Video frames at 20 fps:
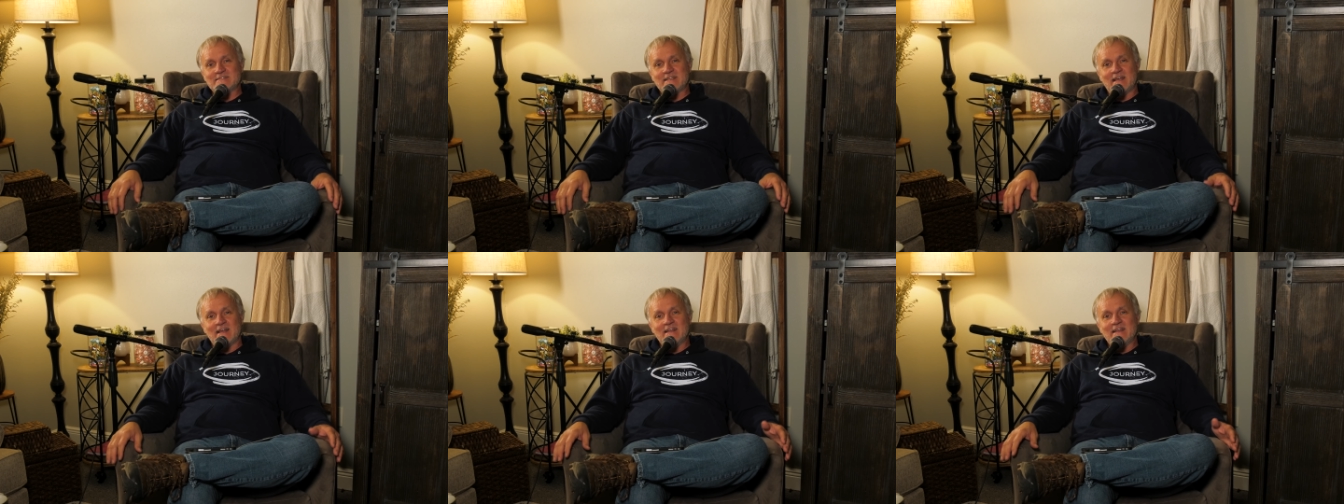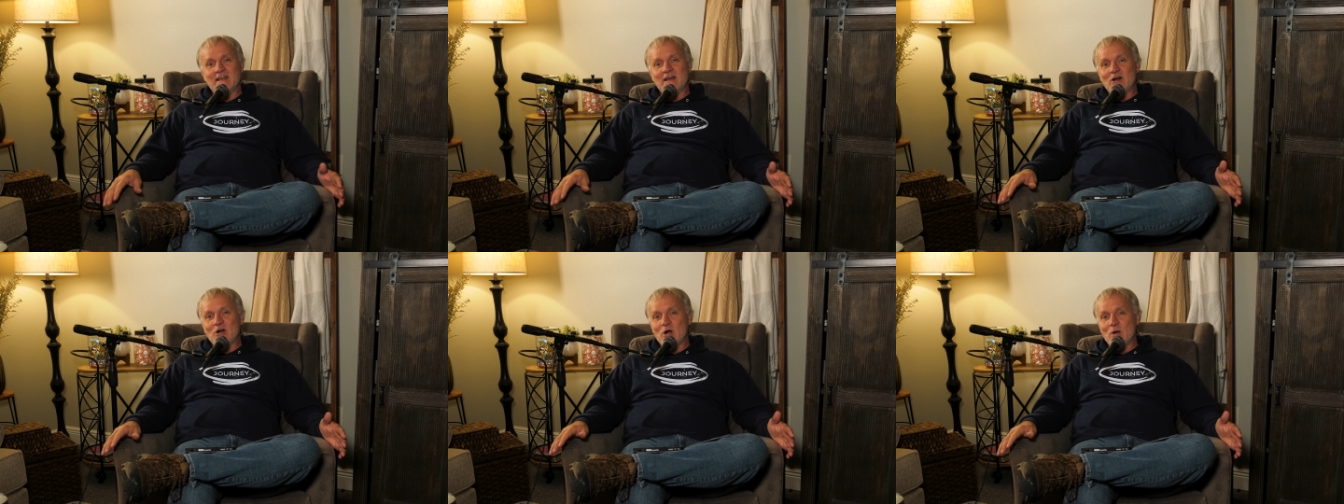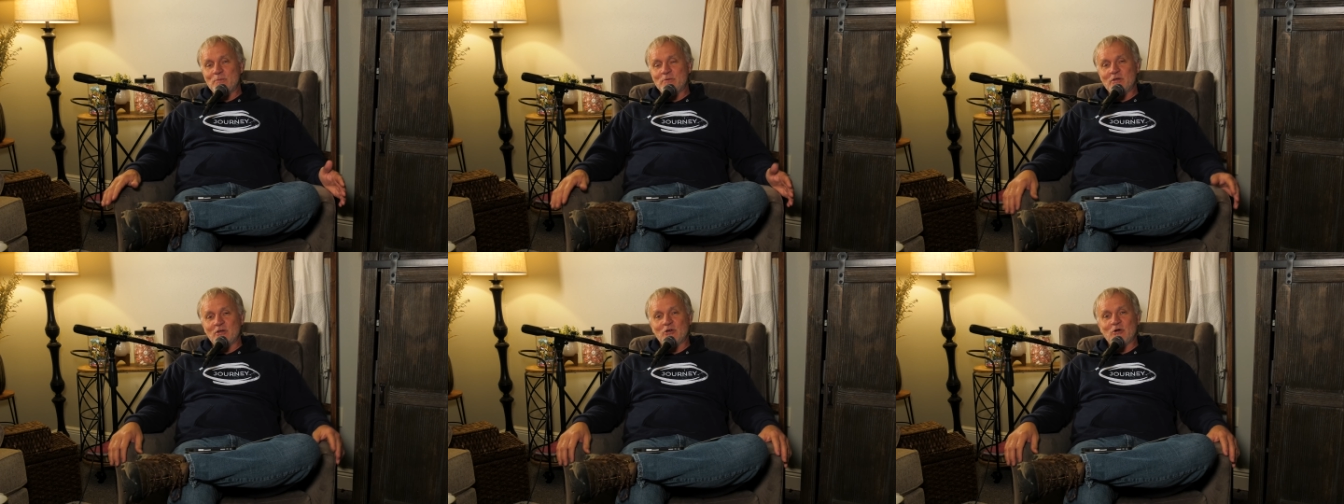I
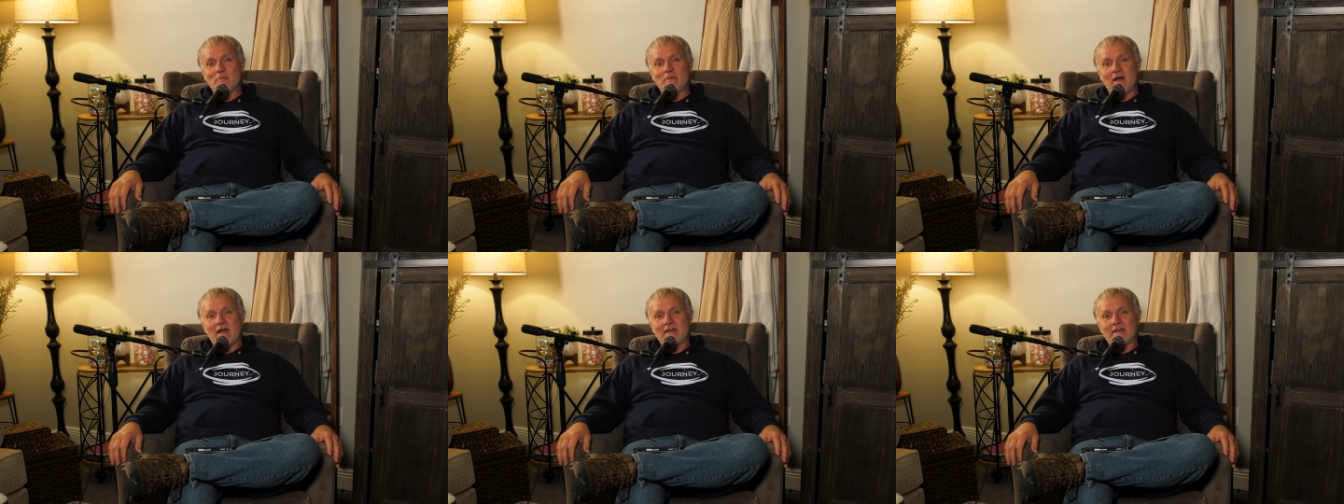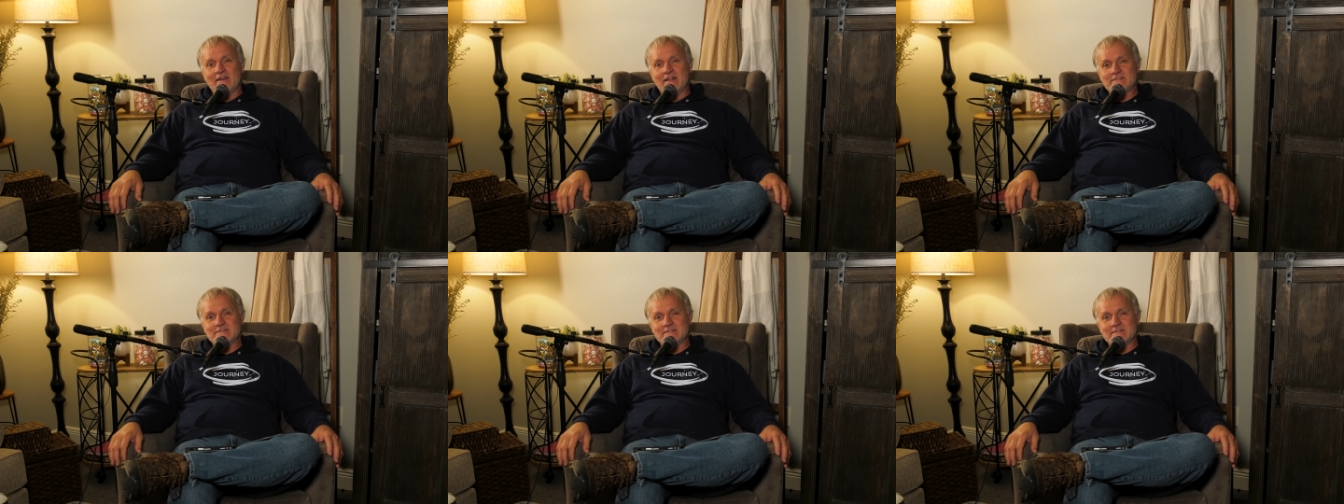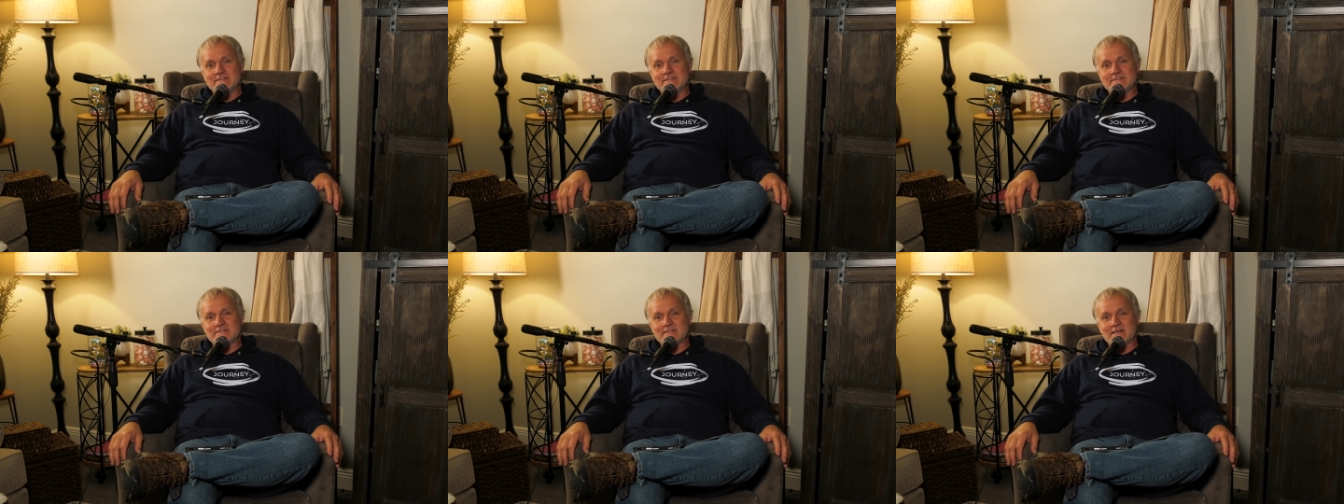hope you'll go back and listen
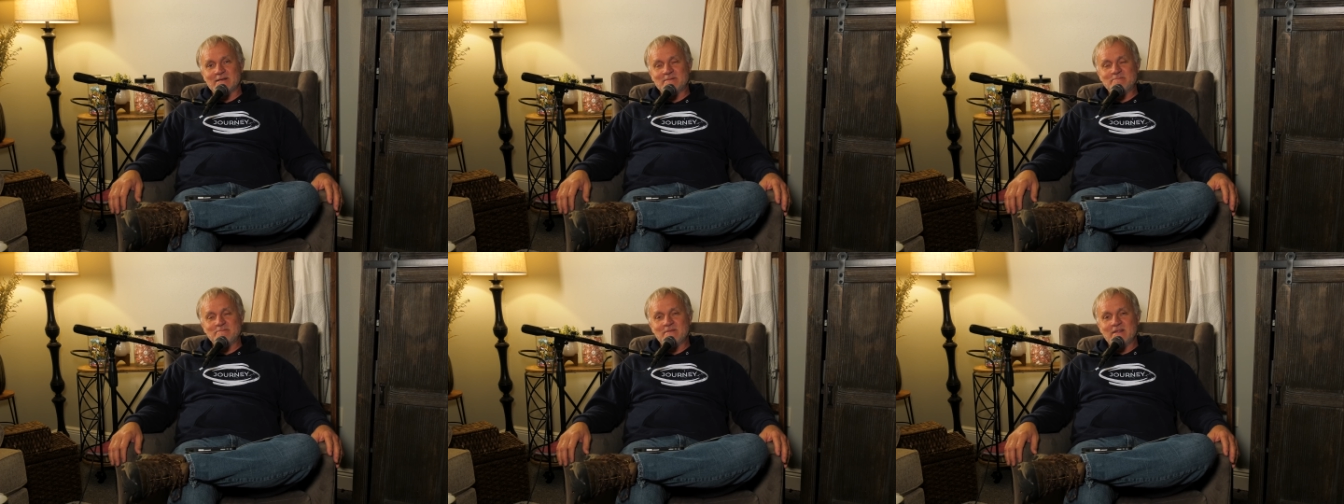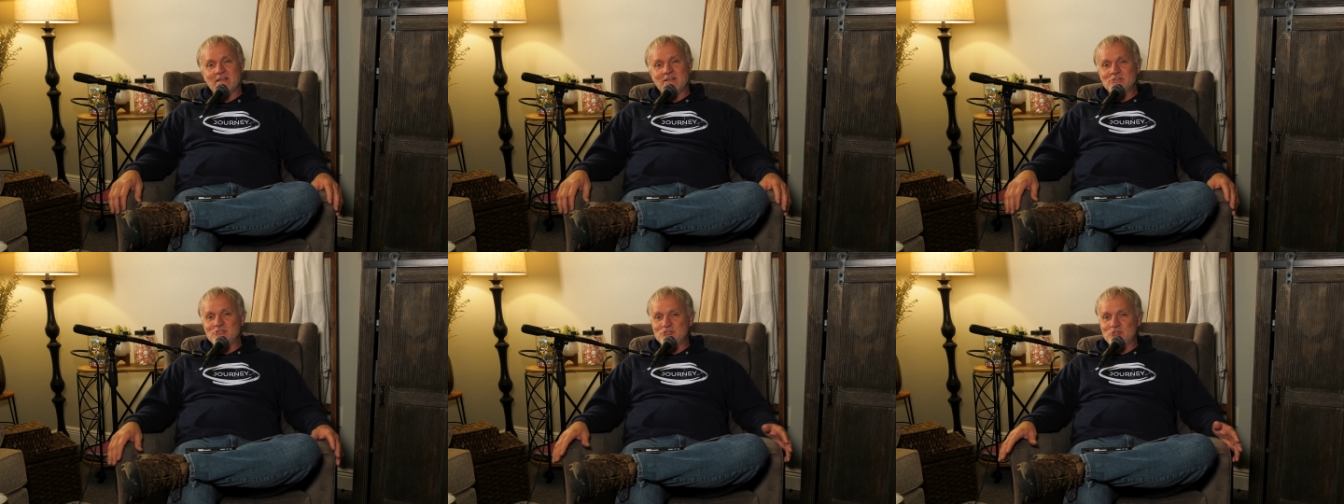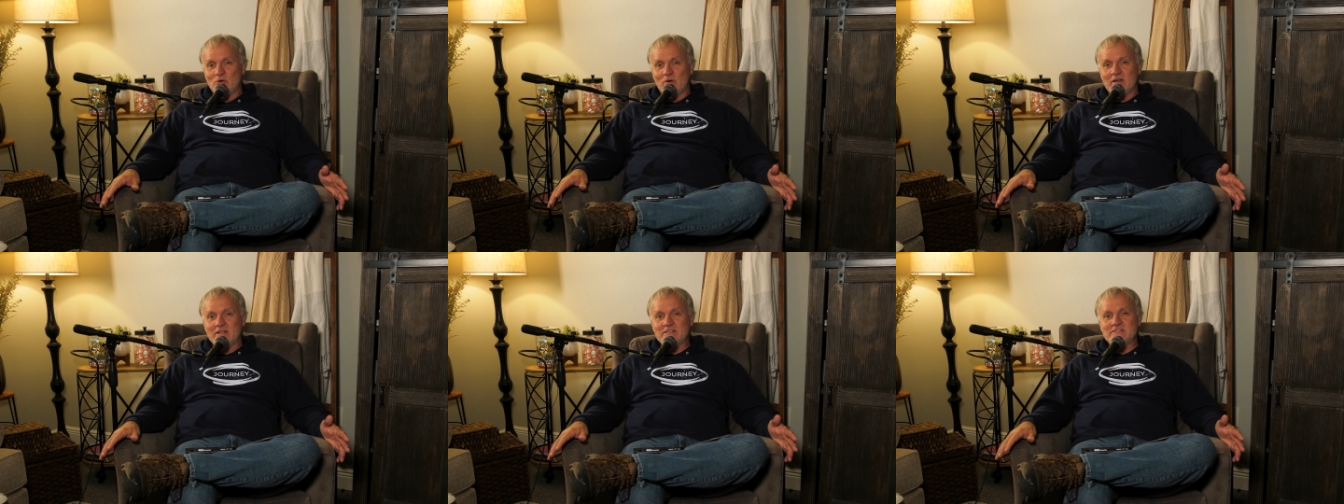to some.
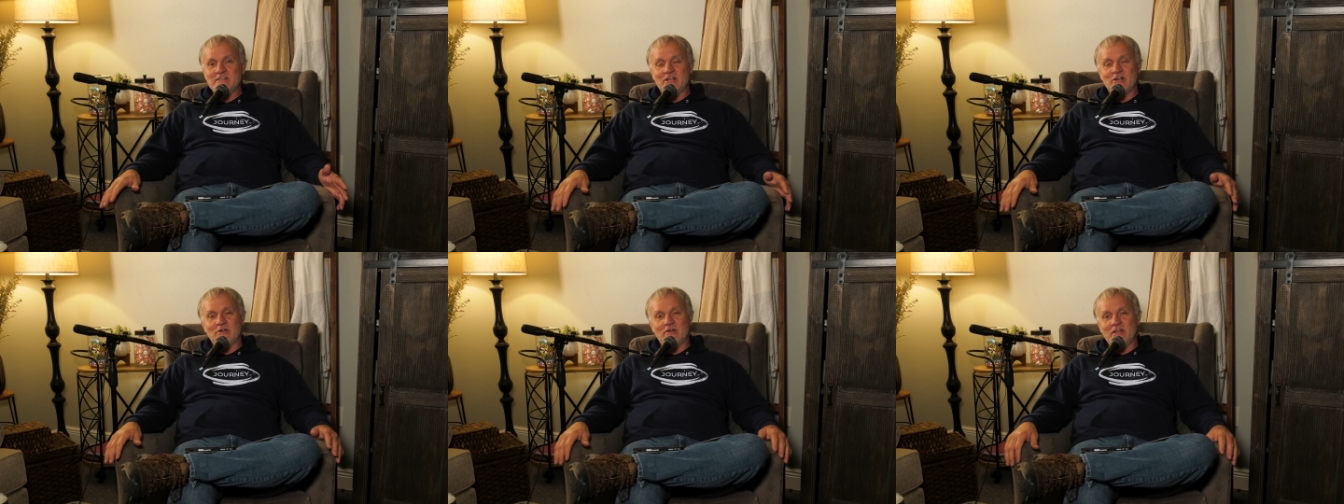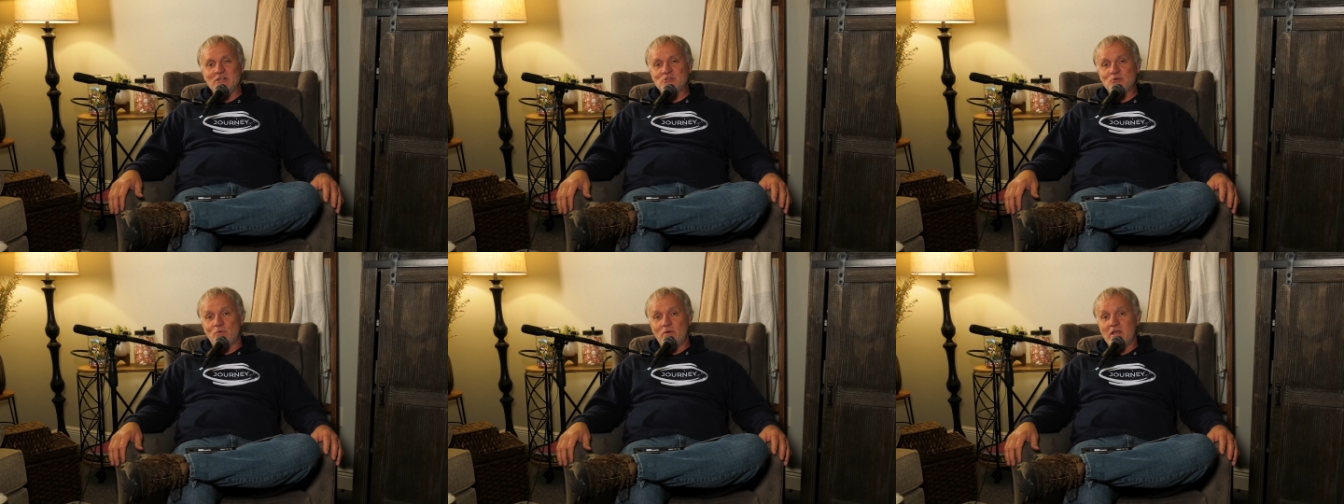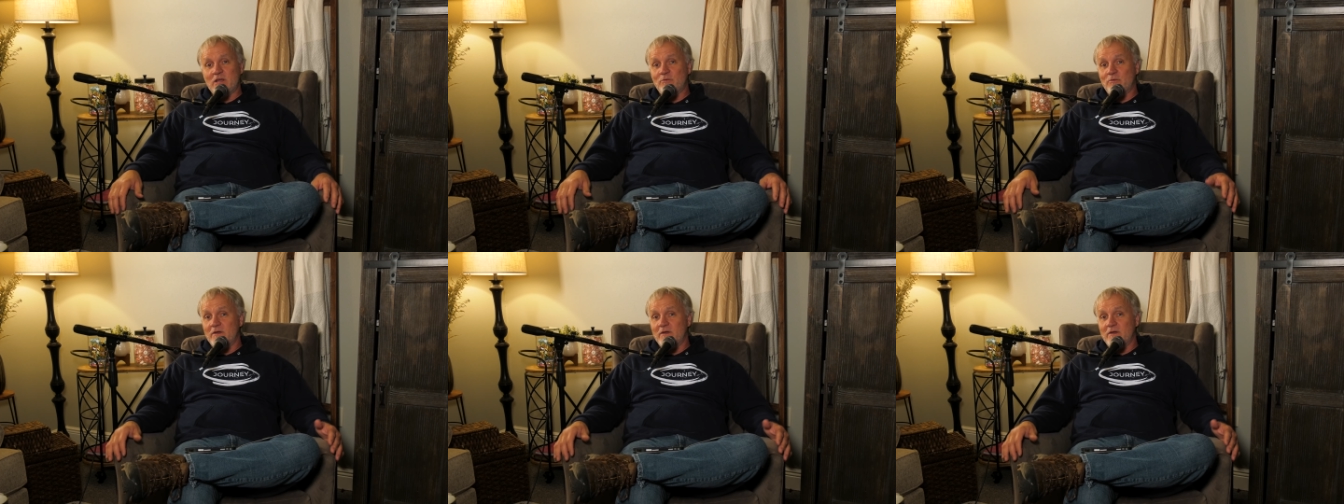Join us here each week.